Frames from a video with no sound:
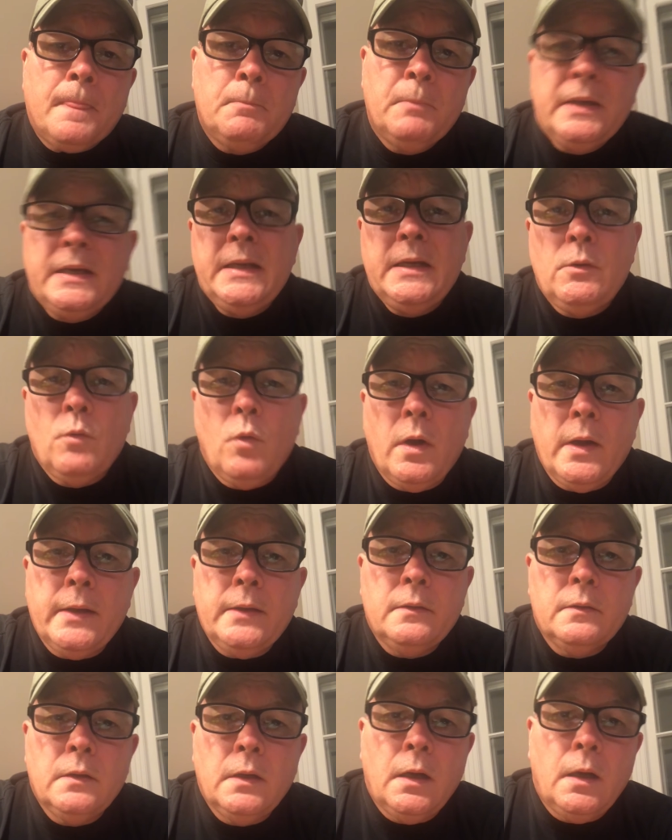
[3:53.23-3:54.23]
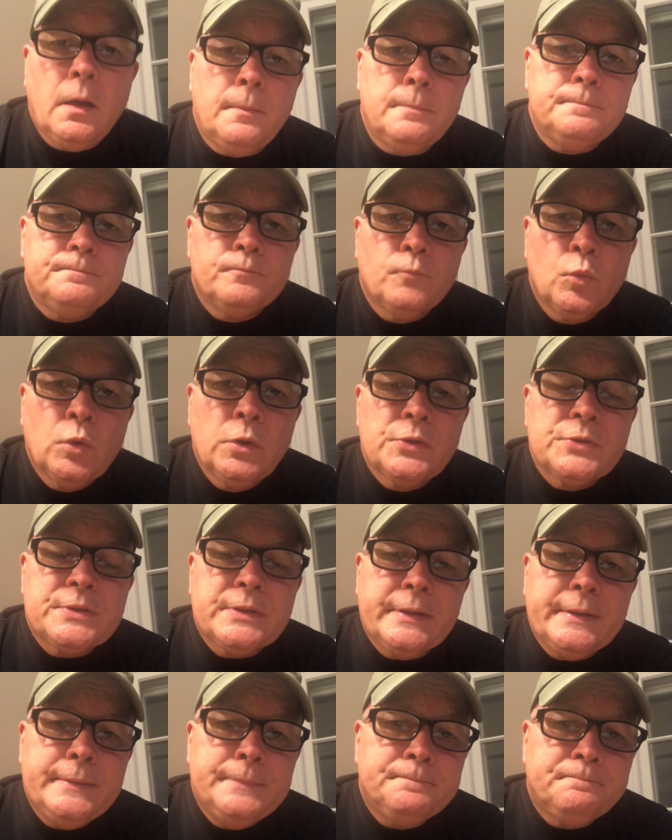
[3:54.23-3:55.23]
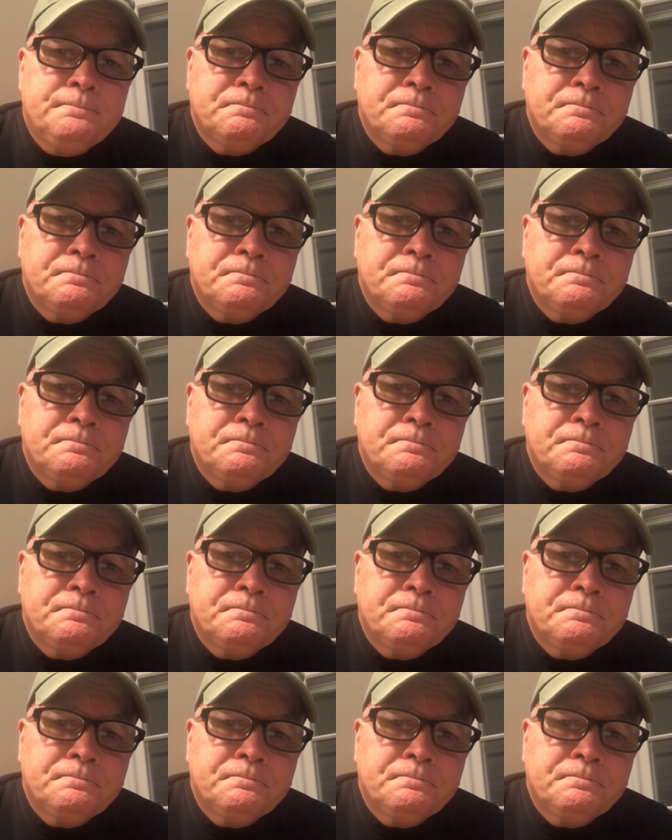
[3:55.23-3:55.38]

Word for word: But anyway, um, we'll see.